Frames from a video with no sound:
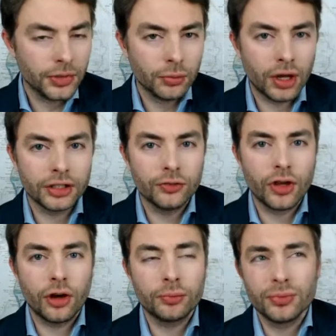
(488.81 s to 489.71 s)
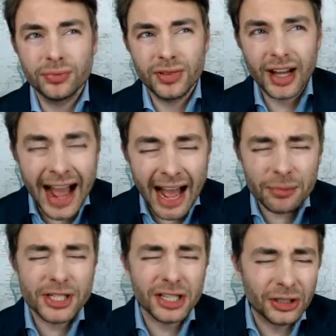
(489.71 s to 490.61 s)
Meanwhile, you've got
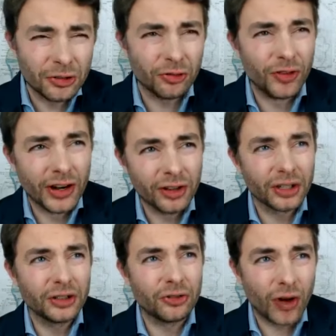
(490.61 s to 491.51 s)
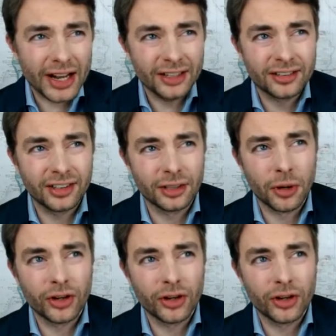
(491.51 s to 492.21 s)
absolute virulent racism